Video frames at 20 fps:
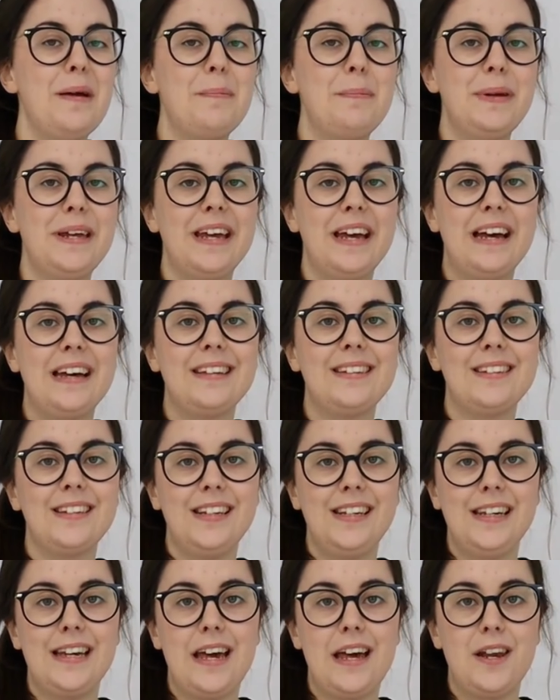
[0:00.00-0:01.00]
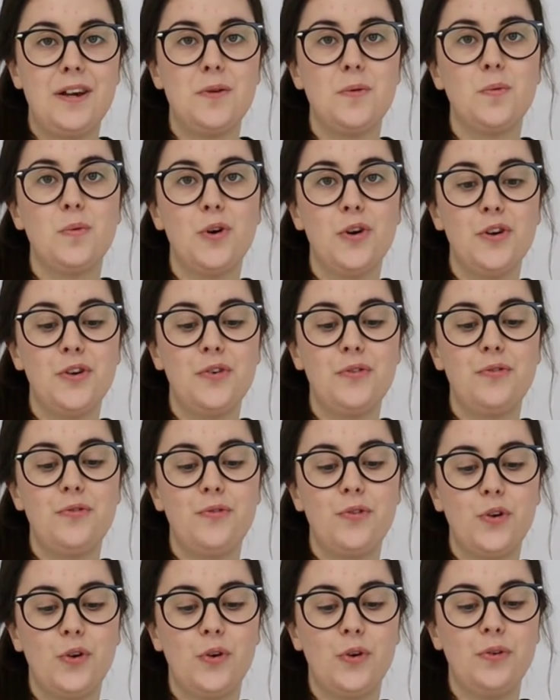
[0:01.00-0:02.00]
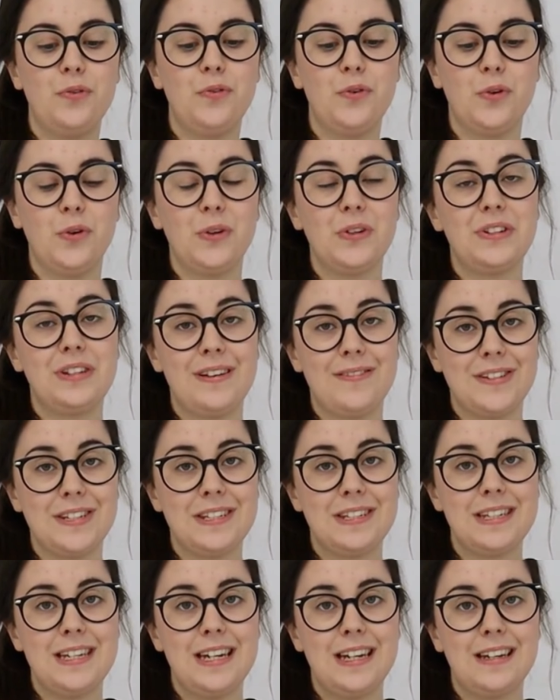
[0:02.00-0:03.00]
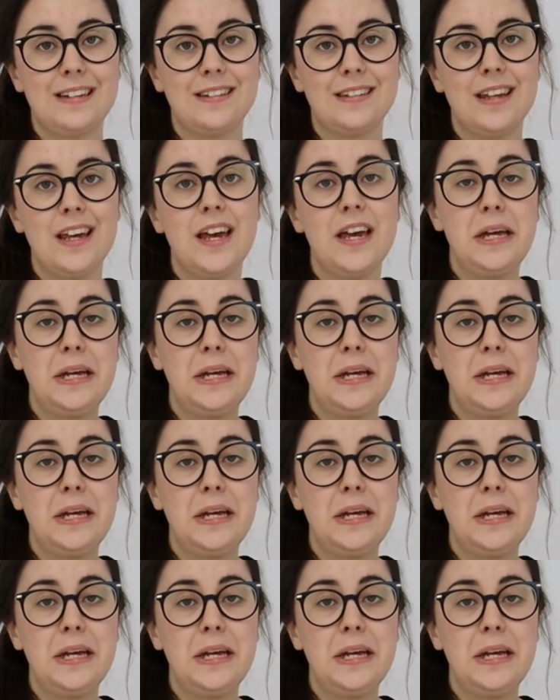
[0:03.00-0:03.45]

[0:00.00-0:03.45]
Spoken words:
BSEN 14476,